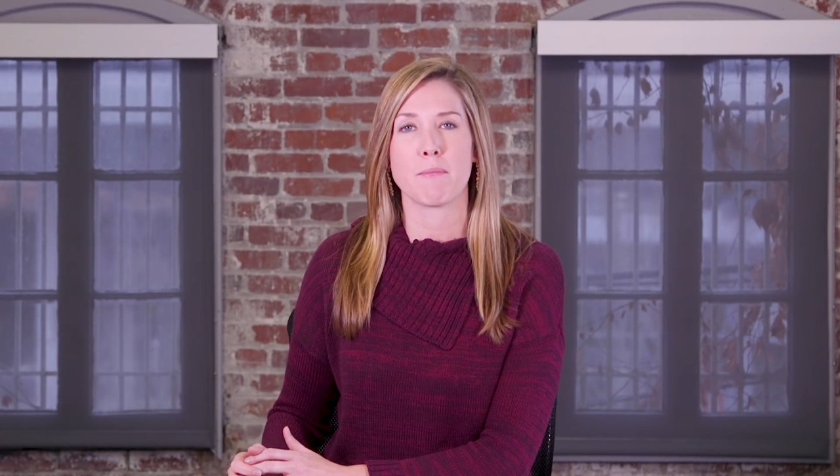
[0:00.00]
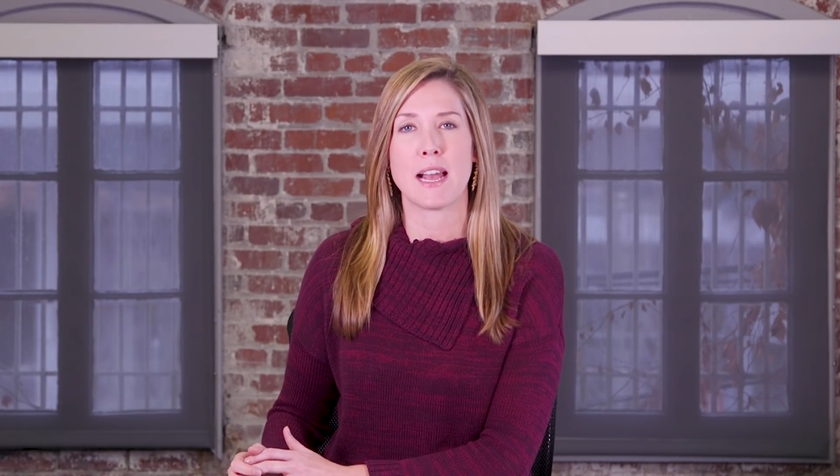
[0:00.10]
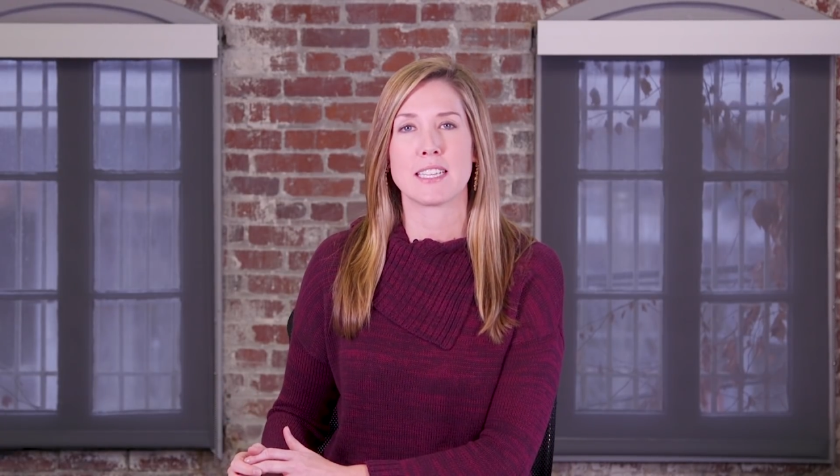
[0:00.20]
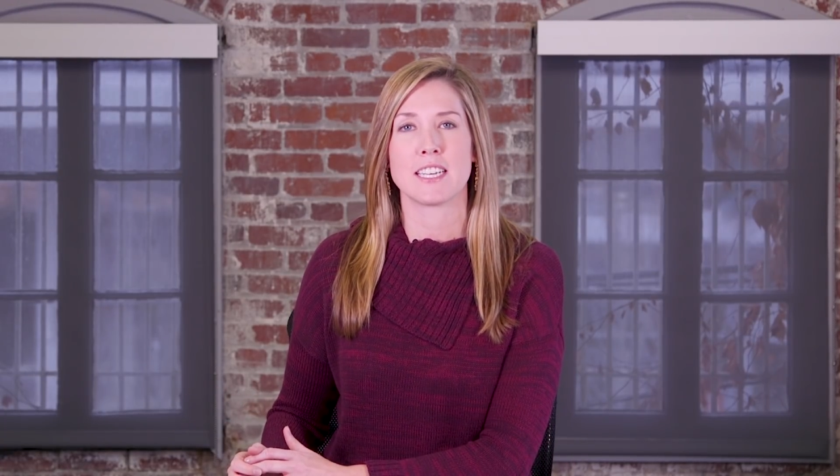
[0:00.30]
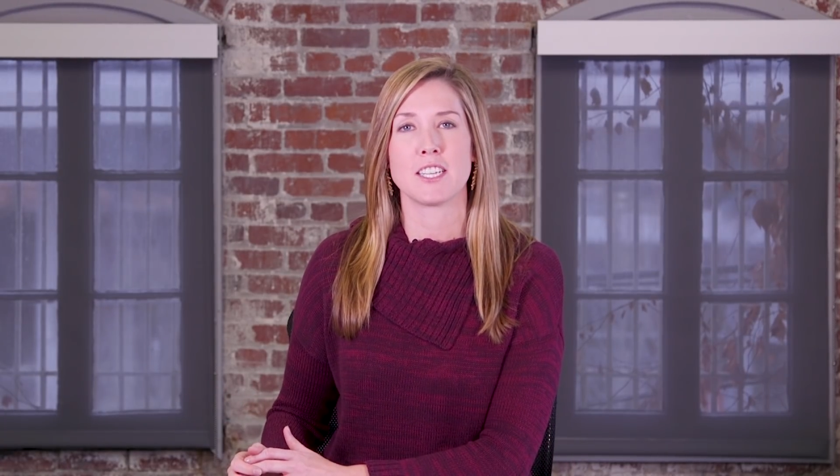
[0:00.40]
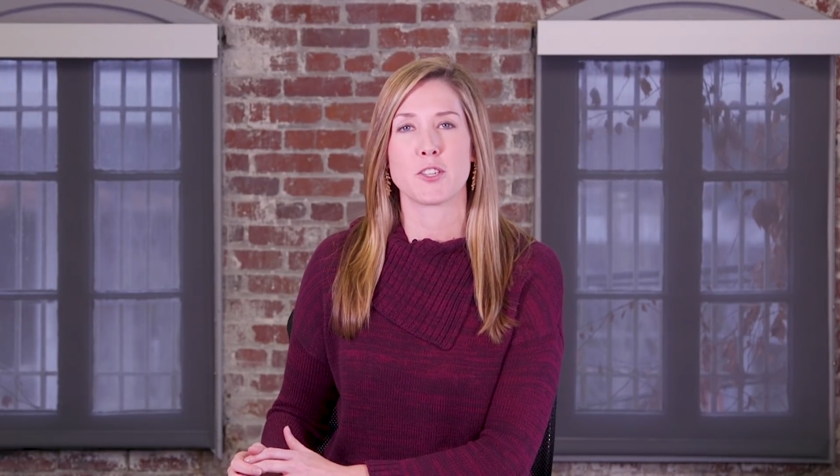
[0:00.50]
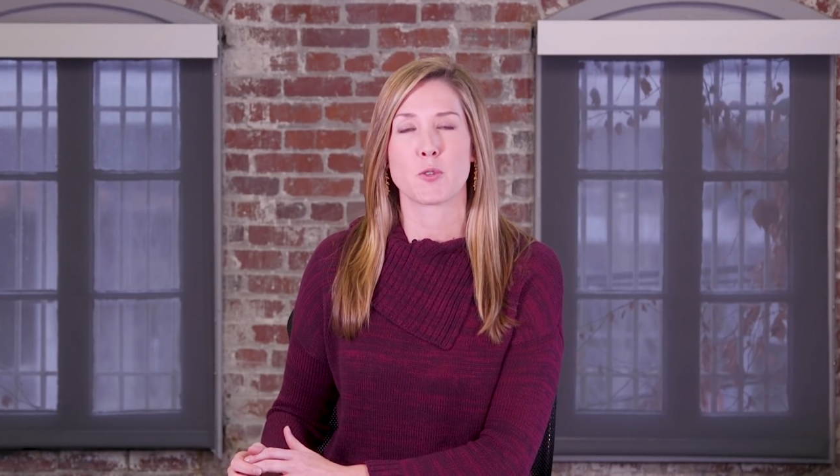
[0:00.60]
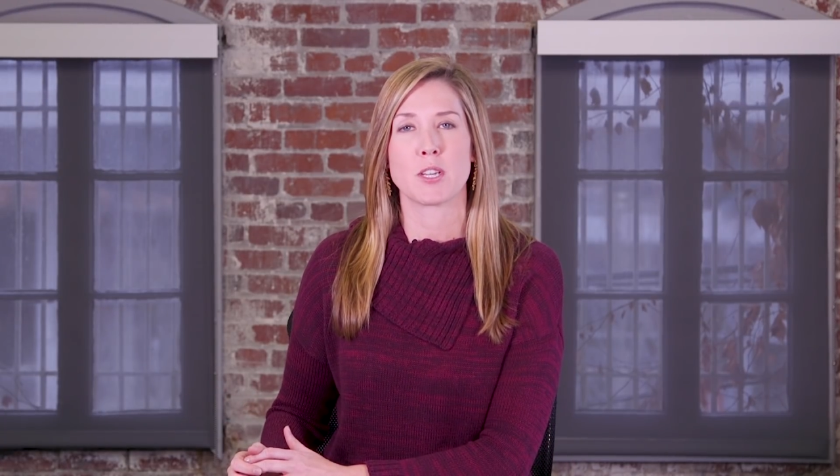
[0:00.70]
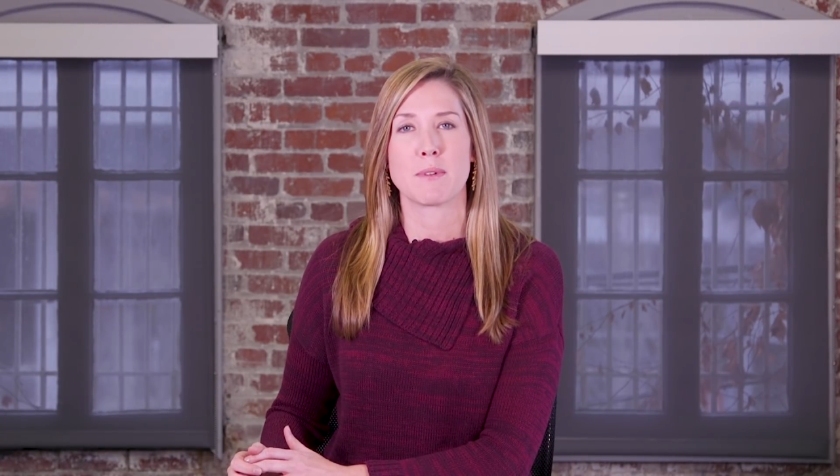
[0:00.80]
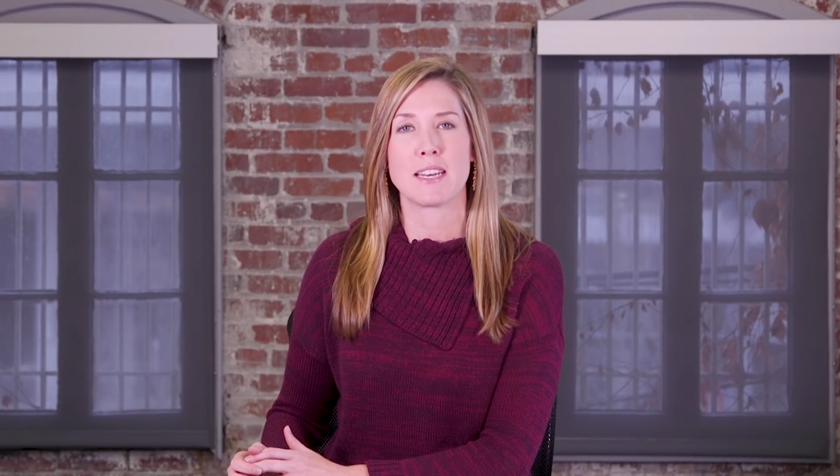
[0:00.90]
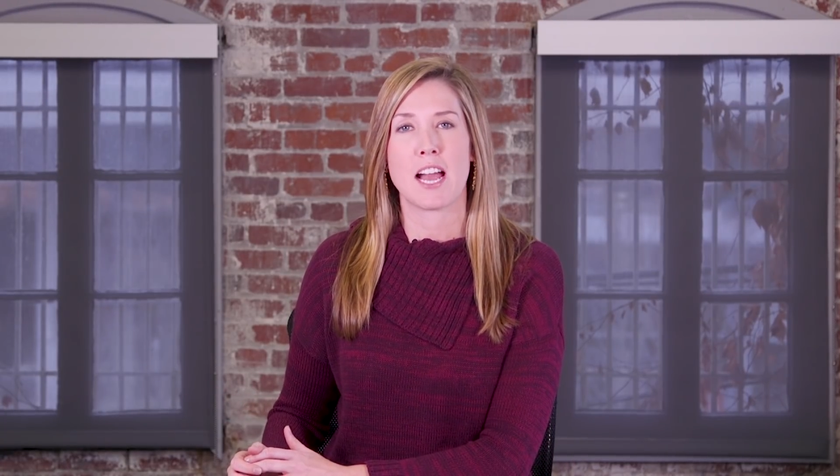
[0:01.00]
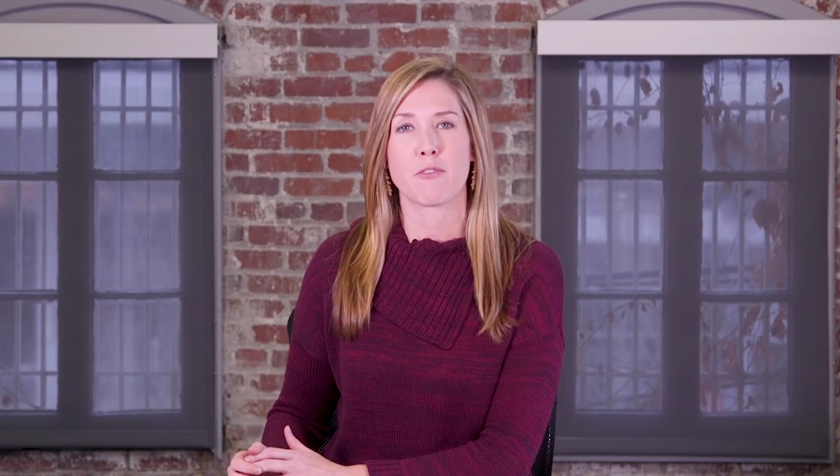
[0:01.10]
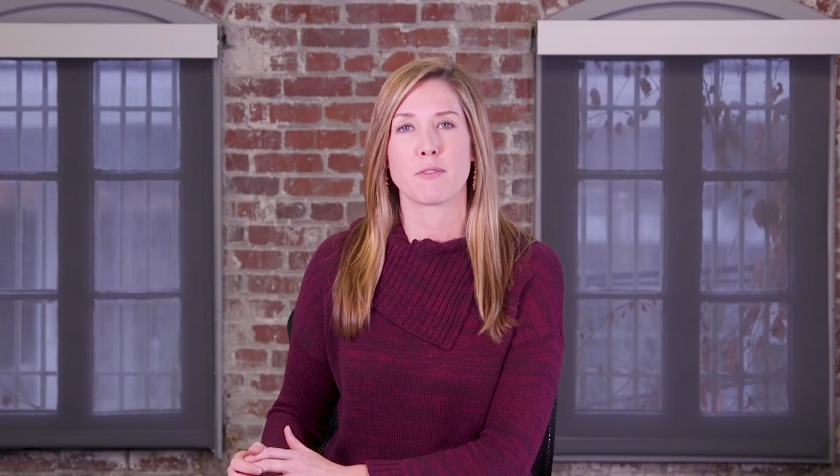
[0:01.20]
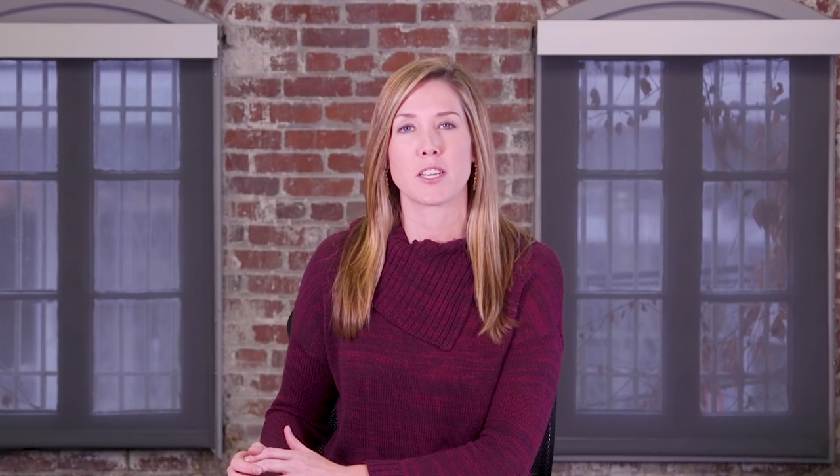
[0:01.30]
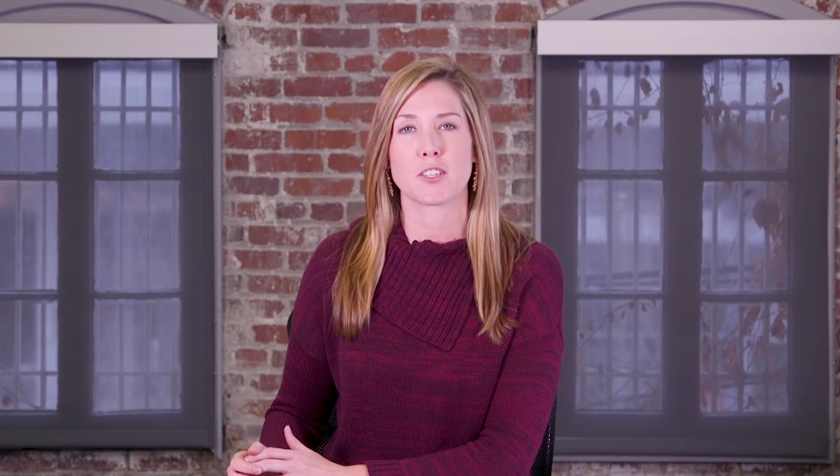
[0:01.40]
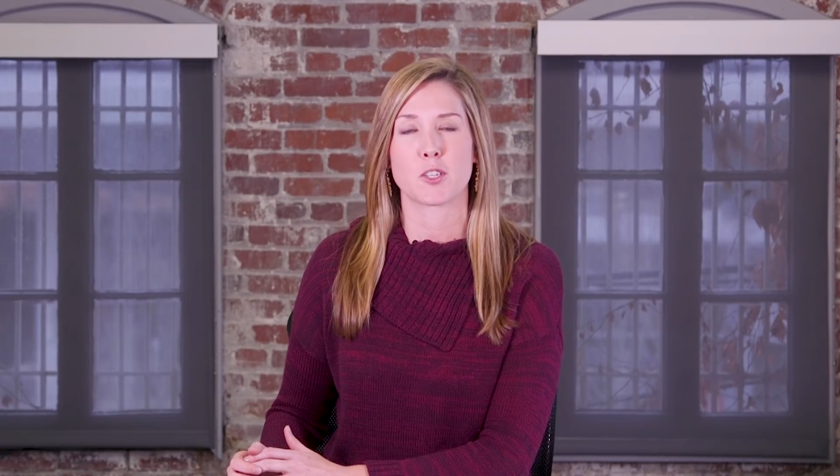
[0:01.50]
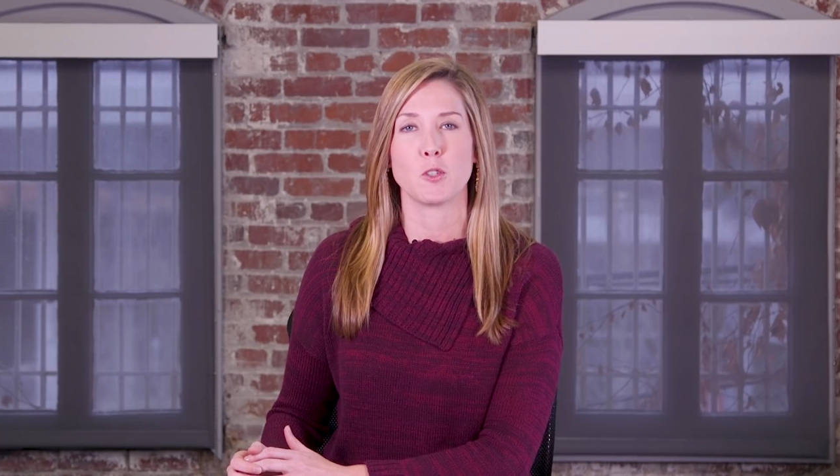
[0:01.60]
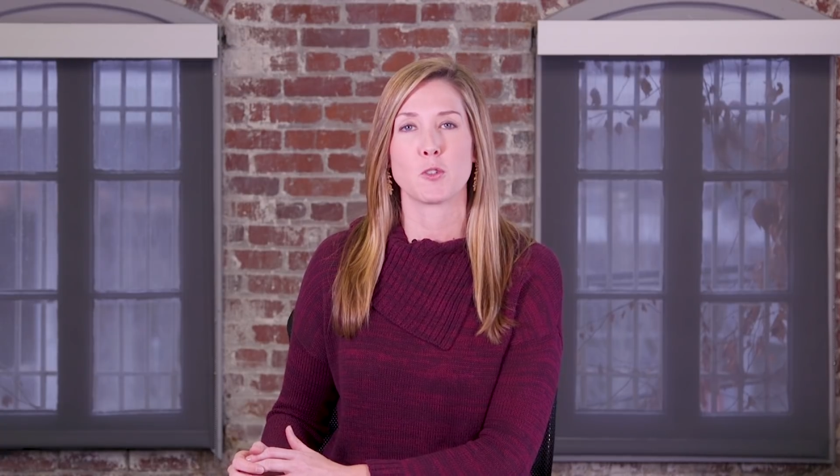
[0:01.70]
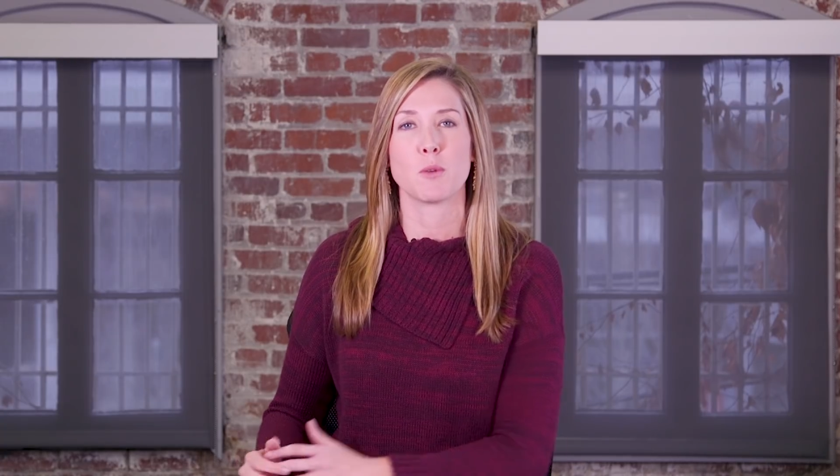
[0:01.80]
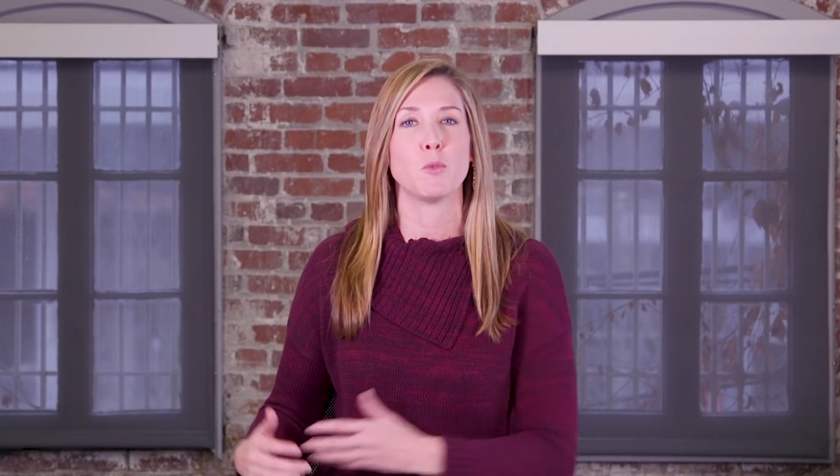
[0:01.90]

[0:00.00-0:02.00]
Matt Zenitz joins me now from Tuscaloosa,